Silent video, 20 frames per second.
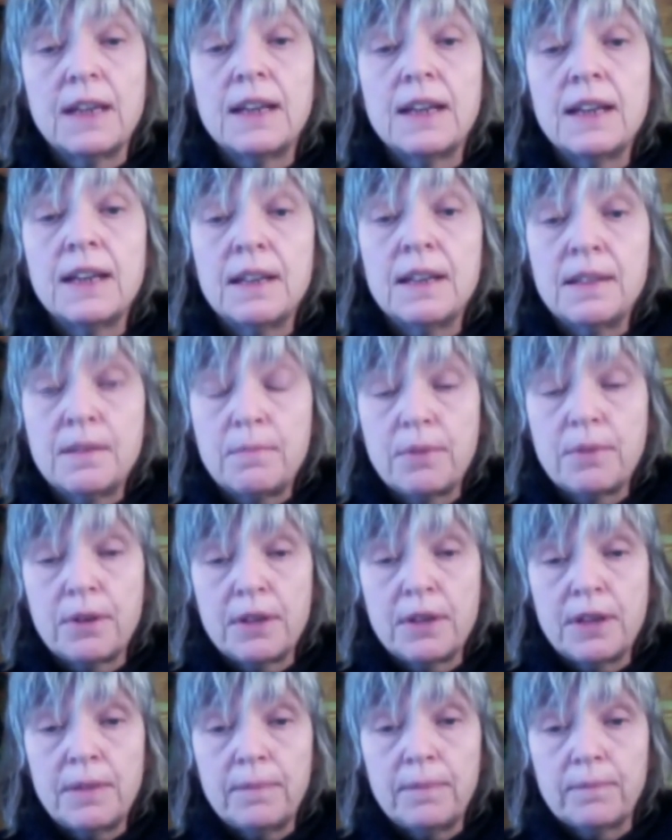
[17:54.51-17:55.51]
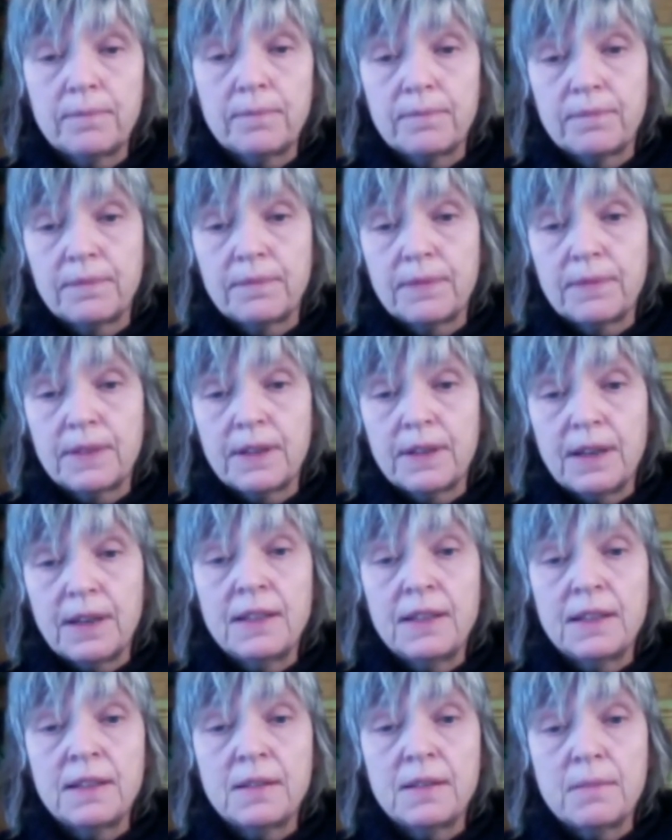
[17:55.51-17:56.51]
in the body,
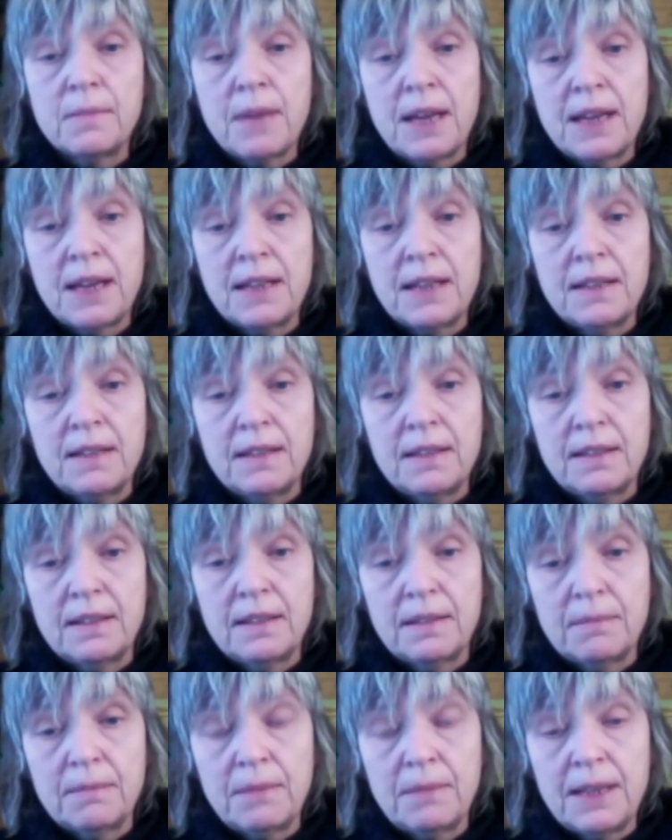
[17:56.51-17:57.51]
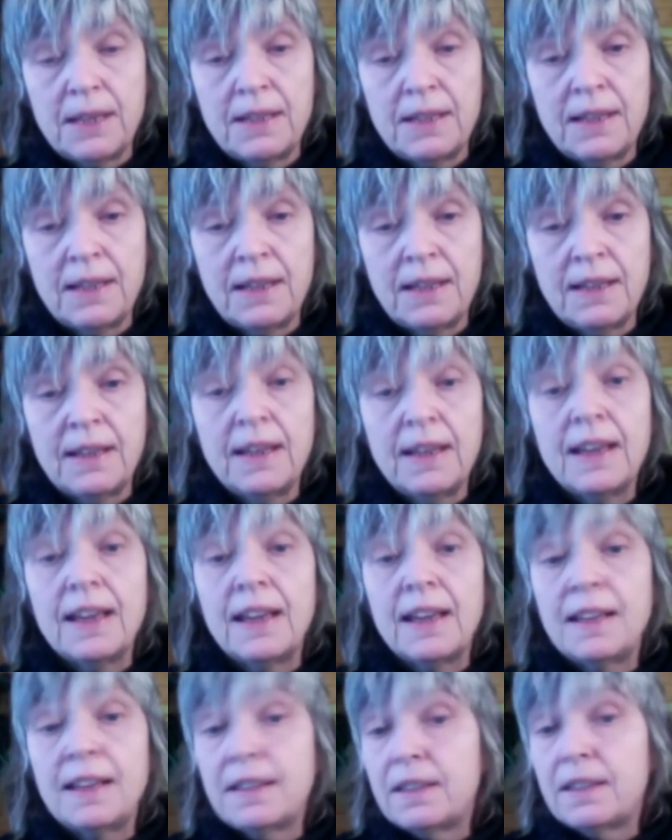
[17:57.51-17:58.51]
and in the mind, mainly,
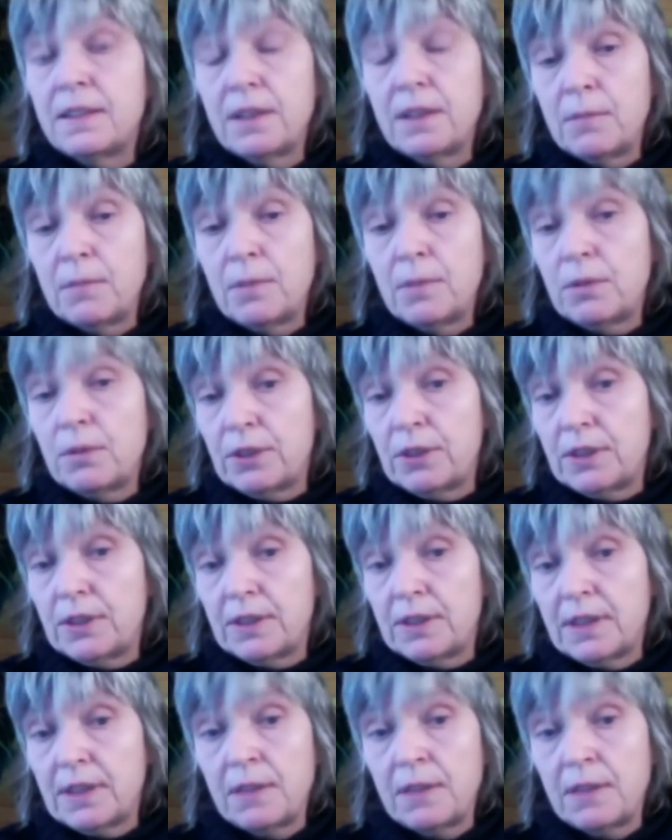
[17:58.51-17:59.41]
and in the emotions.